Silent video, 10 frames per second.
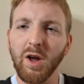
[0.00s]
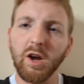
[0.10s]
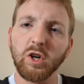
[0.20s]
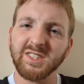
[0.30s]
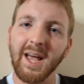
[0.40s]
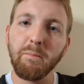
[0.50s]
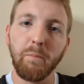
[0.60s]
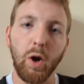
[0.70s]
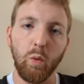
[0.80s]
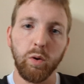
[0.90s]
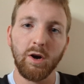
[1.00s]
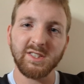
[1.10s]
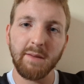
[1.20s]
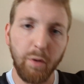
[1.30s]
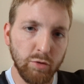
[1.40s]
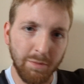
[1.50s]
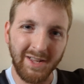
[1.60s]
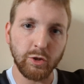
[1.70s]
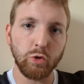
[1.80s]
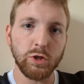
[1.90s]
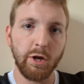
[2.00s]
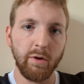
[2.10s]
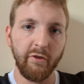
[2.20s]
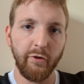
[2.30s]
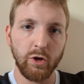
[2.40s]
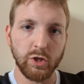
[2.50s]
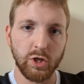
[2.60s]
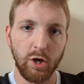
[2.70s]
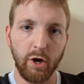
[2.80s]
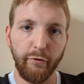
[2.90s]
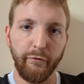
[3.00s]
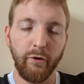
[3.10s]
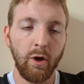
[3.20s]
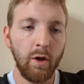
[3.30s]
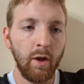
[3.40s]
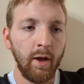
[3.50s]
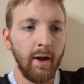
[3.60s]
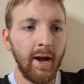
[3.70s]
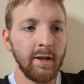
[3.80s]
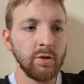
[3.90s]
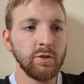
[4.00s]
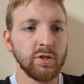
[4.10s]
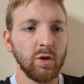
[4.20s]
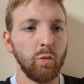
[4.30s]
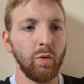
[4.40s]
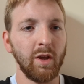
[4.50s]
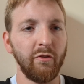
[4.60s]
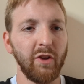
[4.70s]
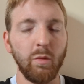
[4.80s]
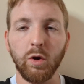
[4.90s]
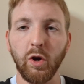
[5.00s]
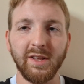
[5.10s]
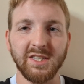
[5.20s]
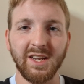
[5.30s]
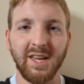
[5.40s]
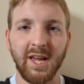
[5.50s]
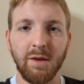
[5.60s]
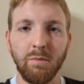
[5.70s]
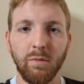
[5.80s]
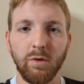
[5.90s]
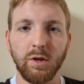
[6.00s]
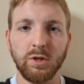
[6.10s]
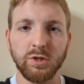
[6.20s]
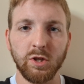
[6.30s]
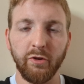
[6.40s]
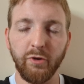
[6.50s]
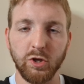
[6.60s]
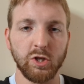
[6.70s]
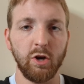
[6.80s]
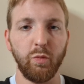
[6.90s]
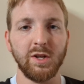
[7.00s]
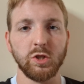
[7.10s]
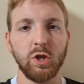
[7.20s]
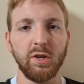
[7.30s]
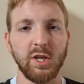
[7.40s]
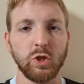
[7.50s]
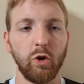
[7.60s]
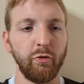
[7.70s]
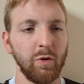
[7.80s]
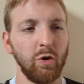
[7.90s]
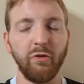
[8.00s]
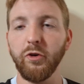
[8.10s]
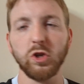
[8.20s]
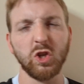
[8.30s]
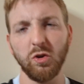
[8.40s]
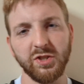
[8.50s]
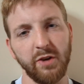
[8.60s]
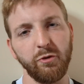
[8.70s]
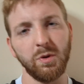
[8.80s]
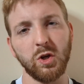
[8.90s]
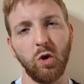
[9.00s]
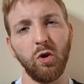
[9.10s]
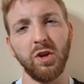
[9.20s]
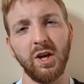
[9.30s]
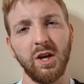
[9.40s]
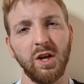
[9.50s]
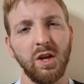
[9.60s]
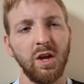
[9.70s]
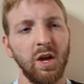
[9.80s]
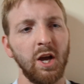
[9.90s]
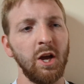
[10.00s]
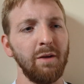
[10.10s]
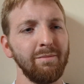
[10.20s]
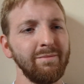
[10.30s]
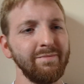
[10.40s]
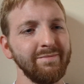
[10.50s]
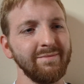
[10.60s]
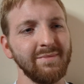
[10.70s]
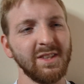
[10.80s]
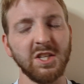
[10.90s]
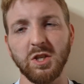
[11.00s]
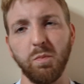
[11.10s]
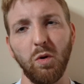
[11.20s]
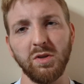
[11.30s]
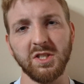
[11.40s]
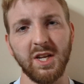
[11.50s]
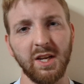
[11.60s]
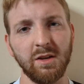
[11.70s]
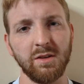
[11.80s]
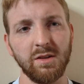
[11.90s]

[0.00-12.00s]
like our tempo was a bit too slow in the first half, and Fleetwood got into the game as the first half went on. They scored from a corner, first contact from a corner, disappointing,